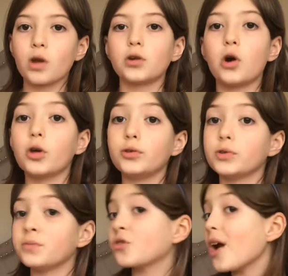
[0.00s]
To all you
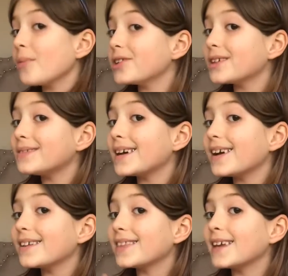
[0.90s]
subscribers out
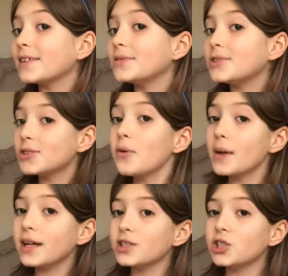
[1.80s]
there, thank you so
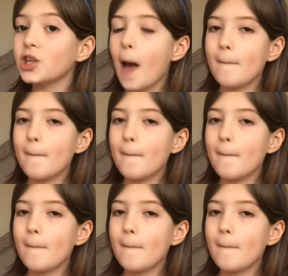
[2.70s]
much.